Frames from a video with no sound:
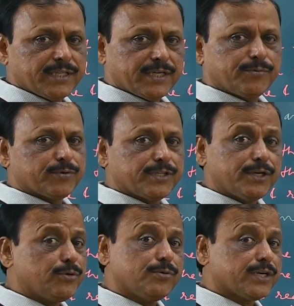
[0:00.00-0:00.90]
therefore
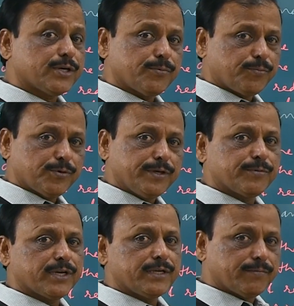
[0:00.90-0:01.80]
they do not have
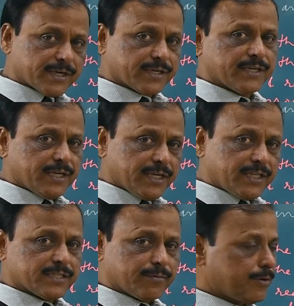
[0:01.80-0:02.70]
polyembryony. But
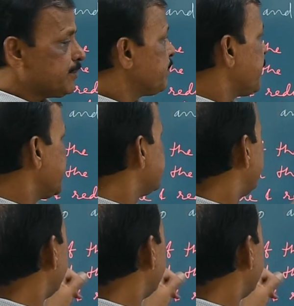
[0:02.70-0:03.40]
in some of the plants